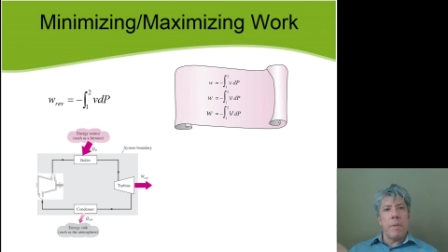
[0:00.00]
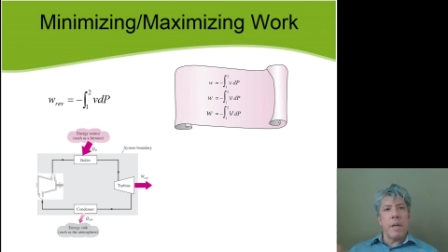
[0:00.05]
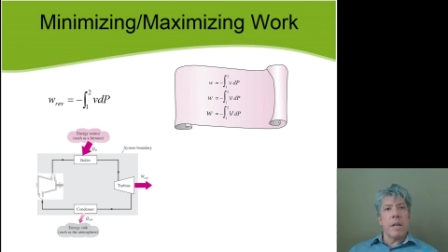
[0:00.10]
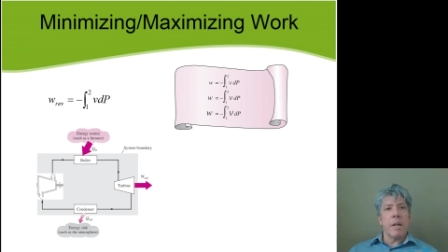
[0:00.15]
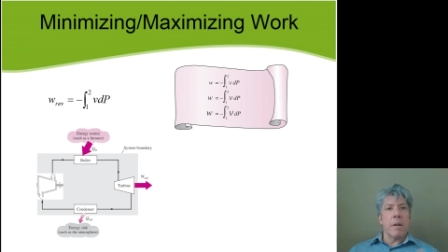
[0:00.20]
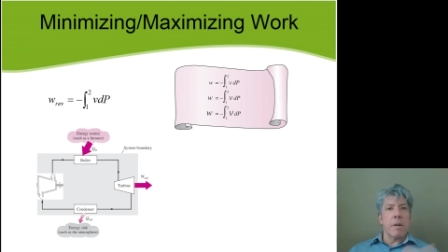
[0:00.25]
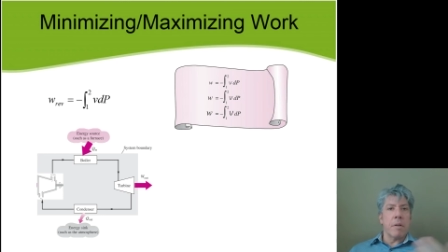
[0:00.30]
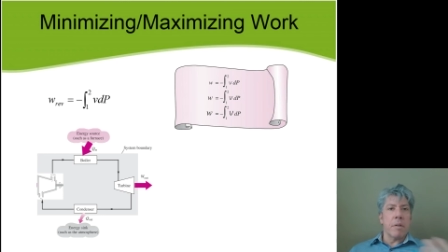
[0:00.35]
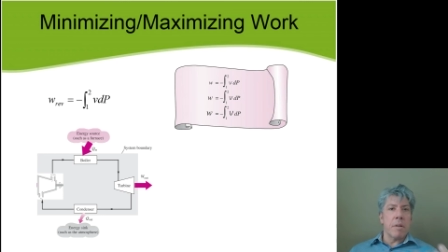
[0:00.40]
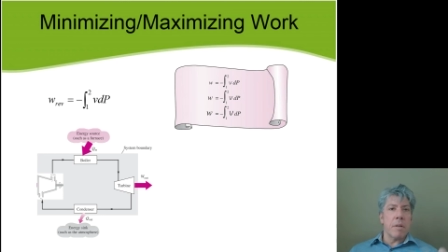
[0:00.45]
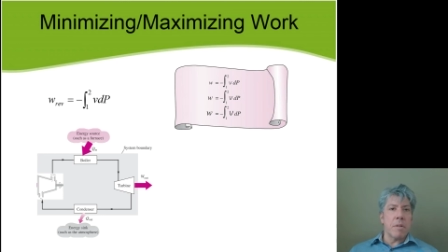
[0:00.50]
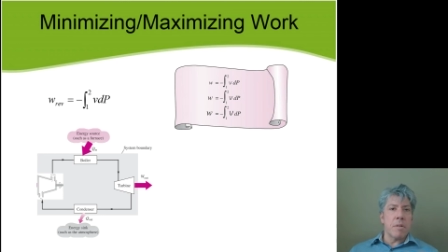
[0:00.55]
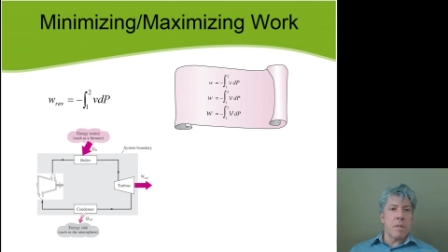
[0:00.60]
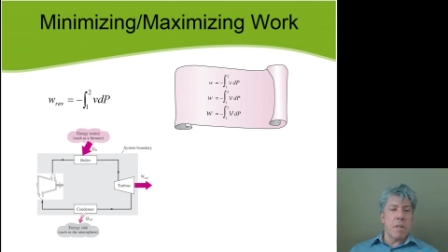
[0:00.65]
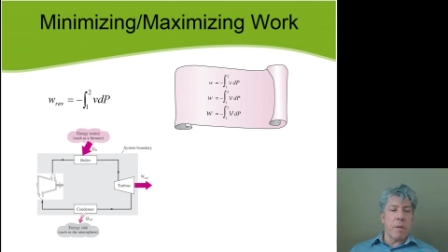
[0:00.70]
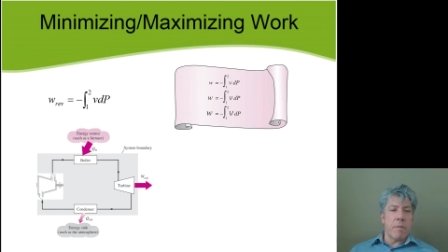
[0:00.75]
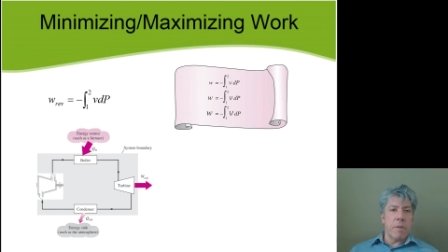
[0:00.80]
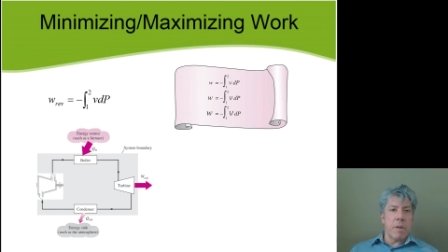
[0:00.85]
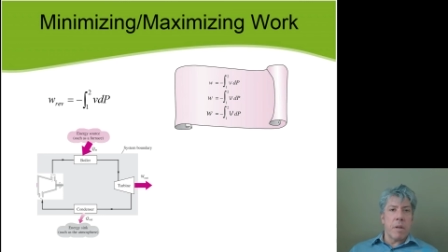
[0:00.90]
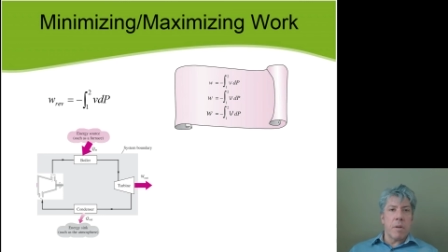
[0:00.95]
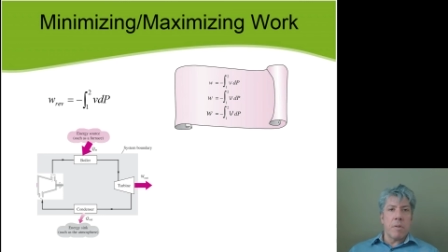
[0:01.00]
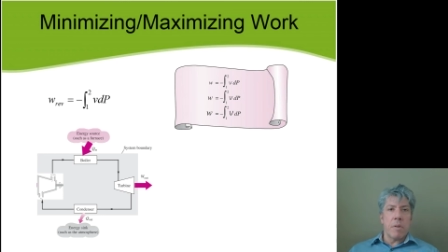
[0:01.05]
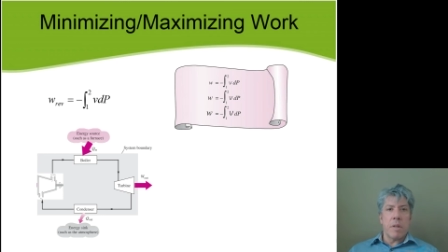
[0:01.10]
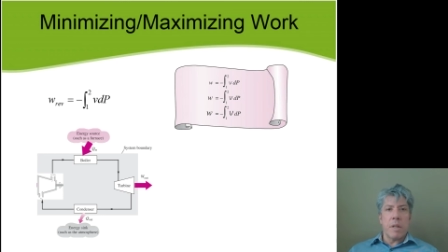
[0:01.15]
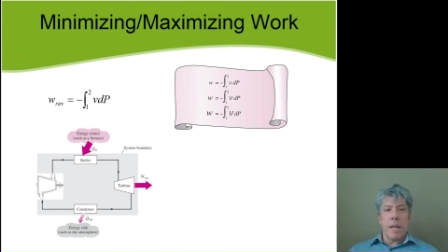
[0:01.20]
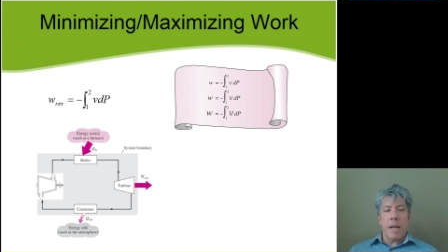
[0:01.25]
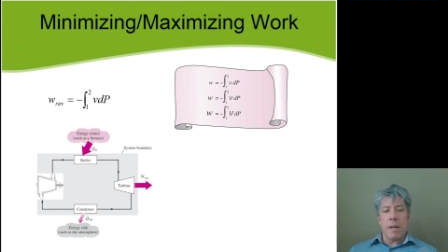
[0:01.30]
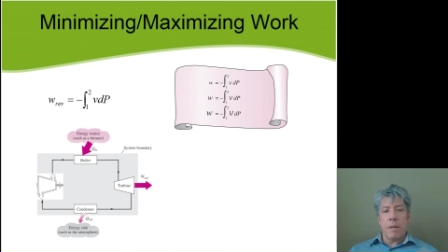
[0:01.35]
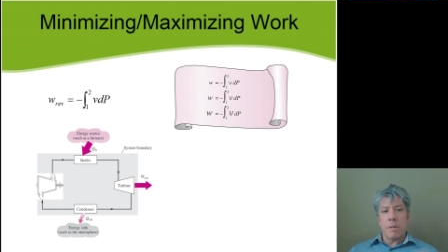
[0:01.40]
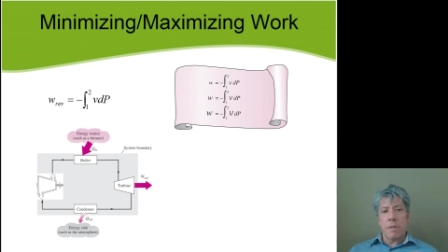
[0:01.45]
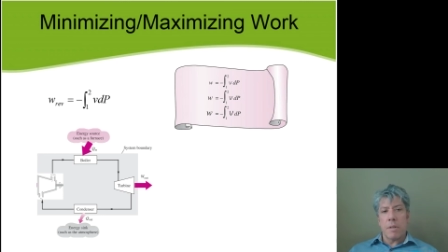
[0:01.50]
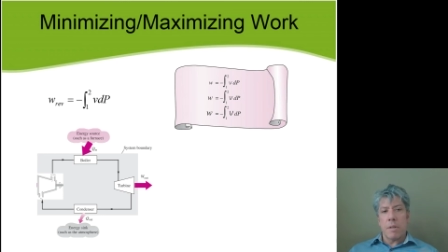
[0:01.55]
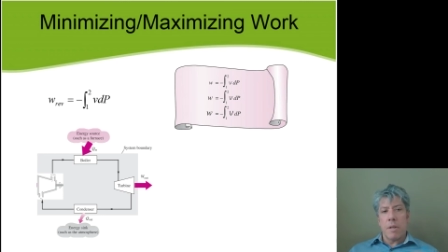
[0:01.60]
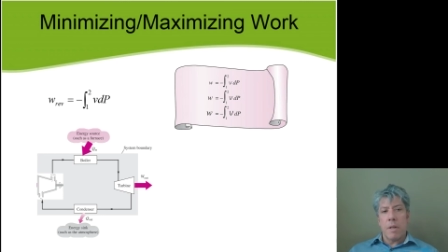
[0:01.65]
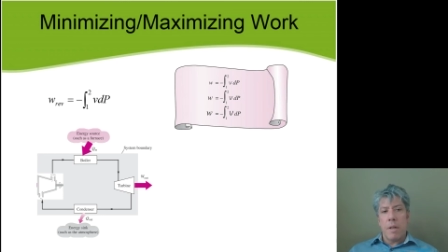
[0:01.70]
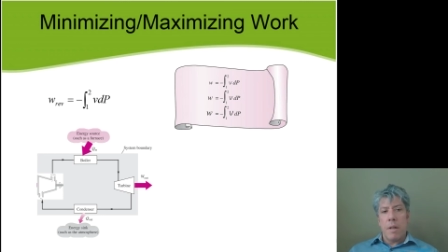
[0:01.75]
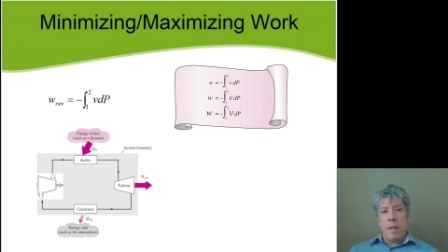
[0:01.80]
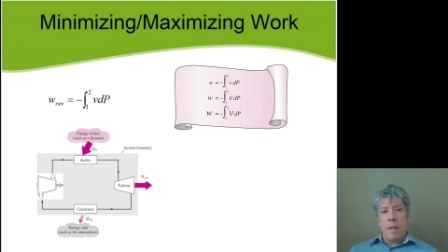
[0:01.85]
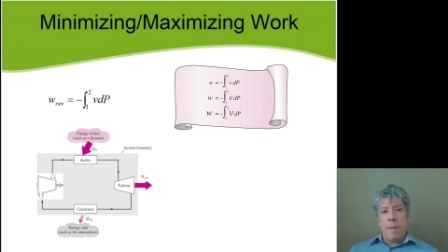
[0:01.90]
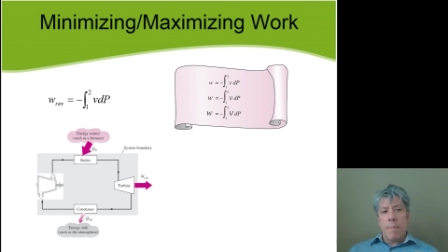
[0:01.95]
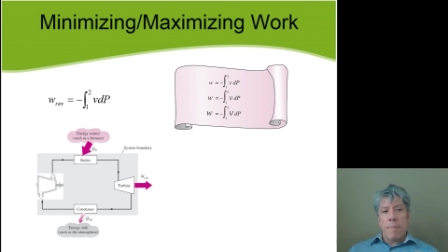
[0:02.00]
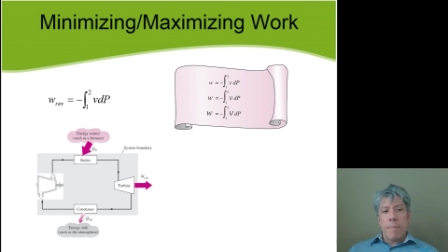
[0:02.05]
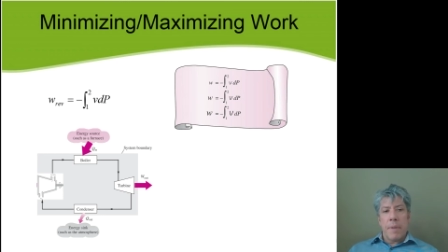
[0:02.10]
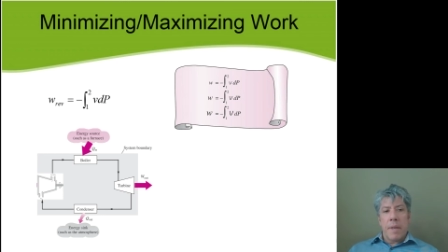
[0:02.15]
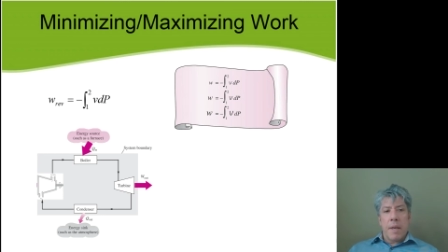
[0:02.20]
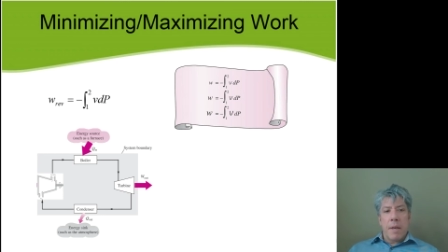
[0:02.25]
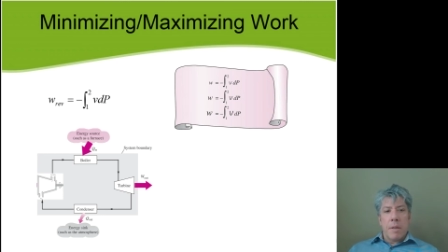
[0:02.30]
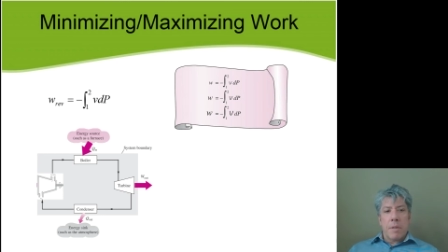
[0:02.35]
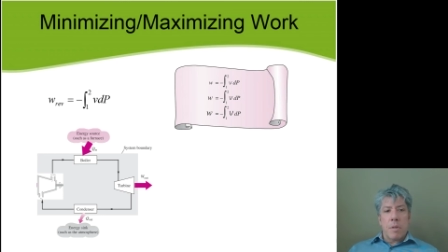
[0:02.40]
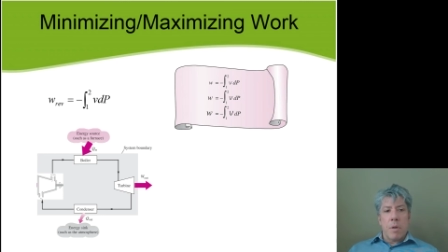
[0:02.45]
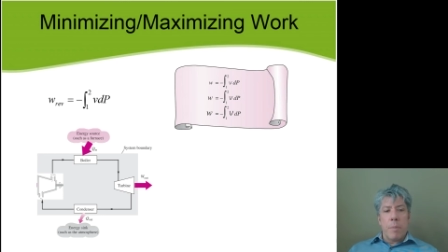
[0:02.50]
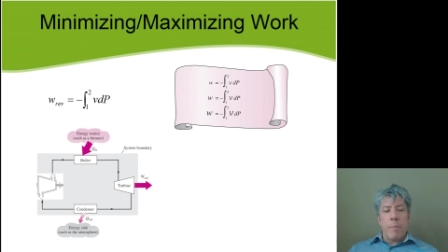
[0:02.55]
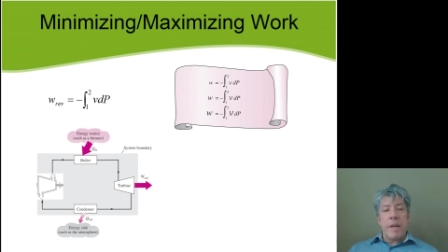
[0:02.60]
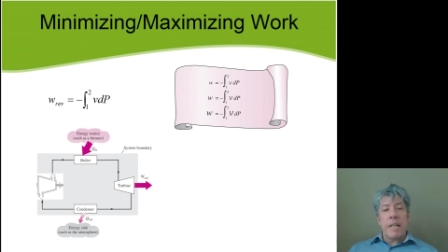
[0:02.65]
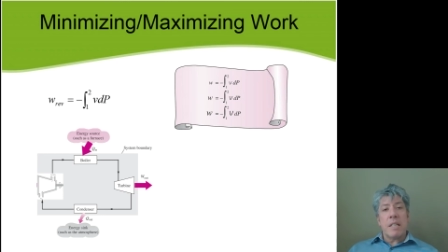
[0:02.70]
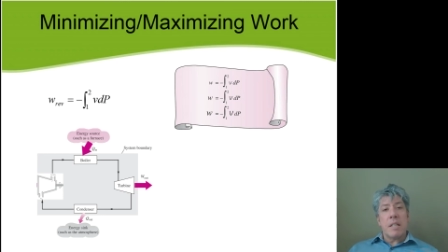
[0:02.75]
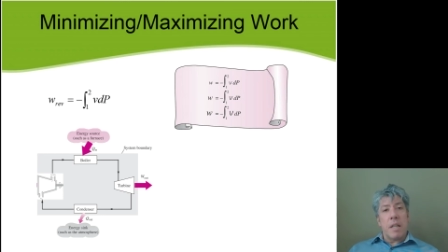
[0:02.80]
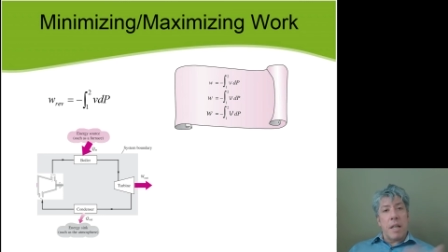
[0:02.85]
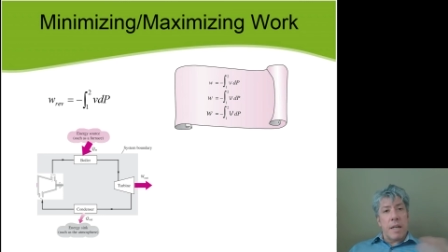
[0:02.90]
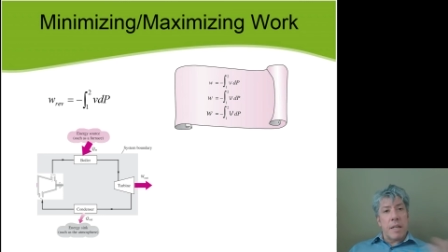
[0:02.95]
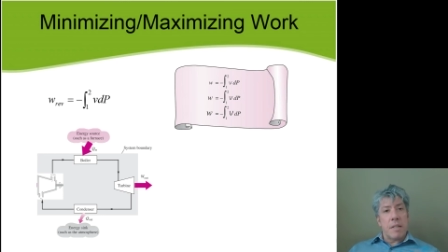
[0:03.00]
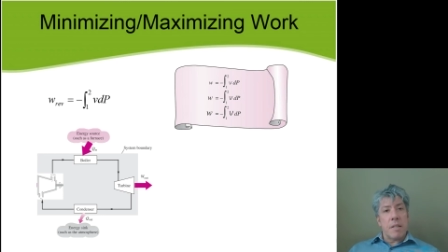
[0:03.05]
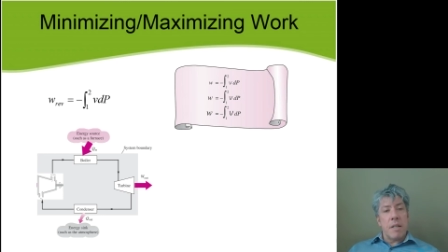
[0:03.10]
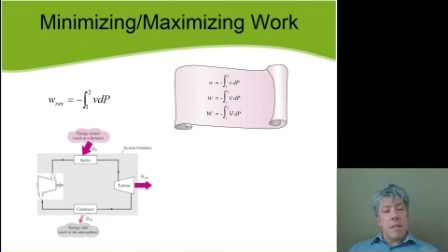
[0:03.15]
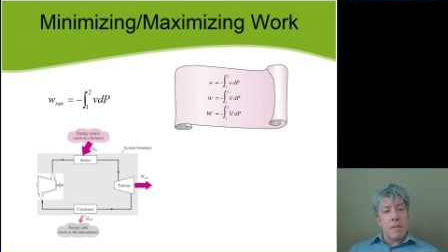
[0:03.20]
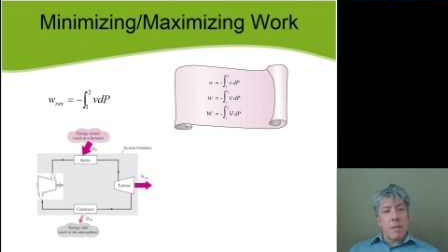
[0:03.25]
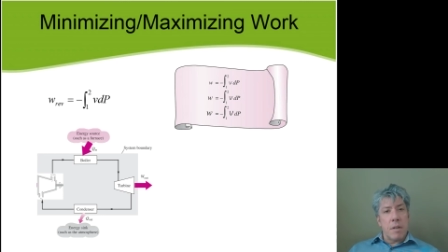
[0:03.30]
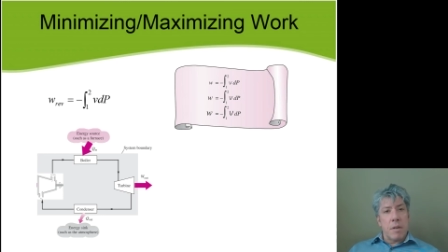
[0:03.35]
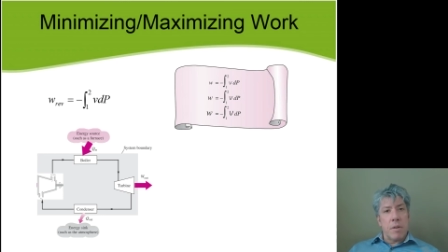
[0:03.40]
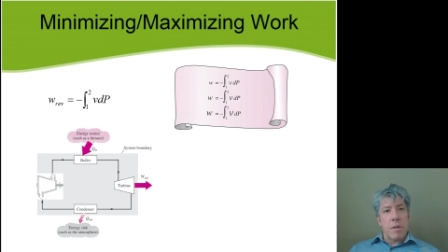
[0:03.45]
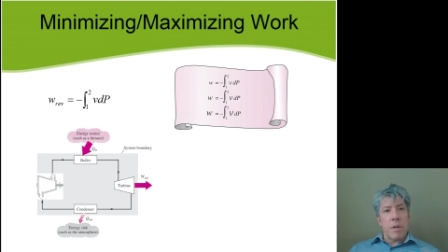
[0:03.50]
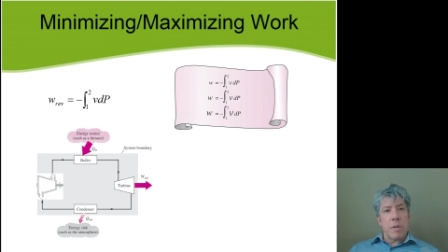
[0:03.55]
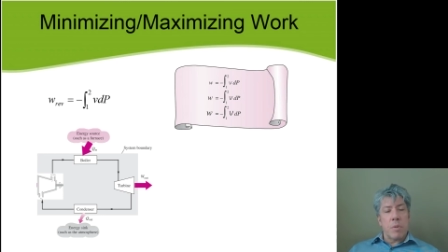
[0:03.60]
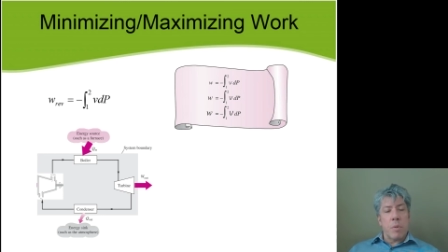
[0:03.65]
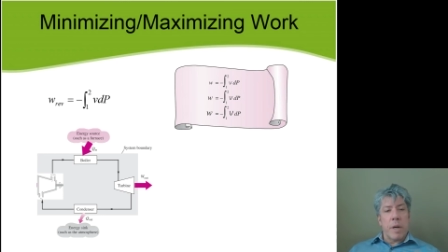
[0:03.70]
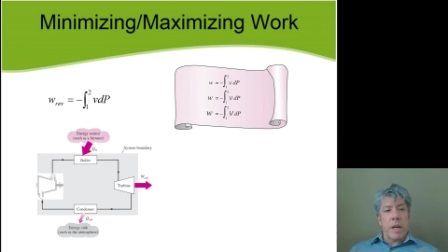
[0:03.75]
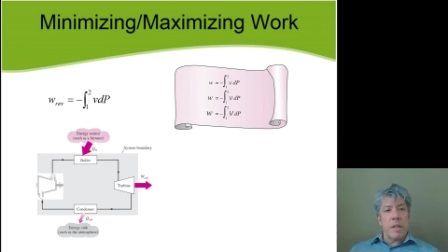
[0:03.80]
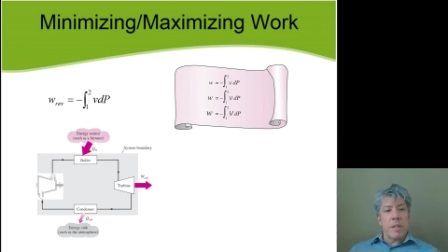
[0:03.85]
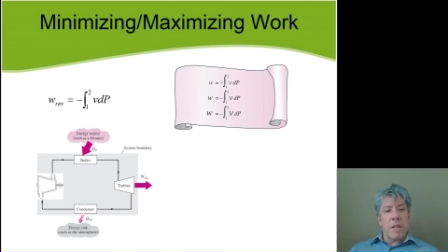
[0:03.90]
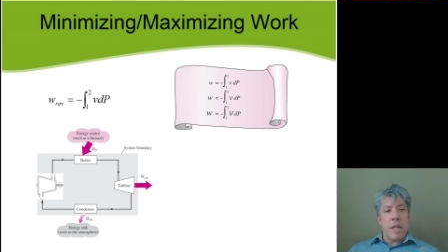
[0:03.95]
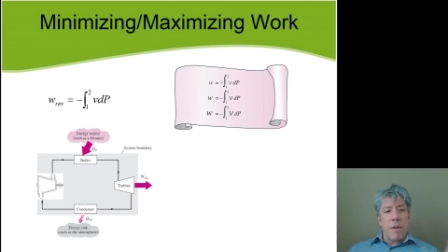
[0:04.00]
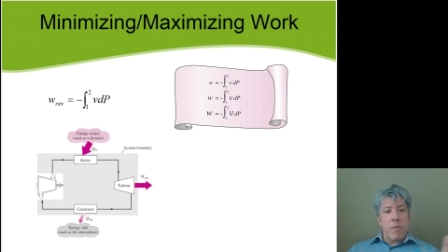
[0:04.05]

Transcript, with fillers: bigger than 700,000 so it makes a lot of sense to do this whereas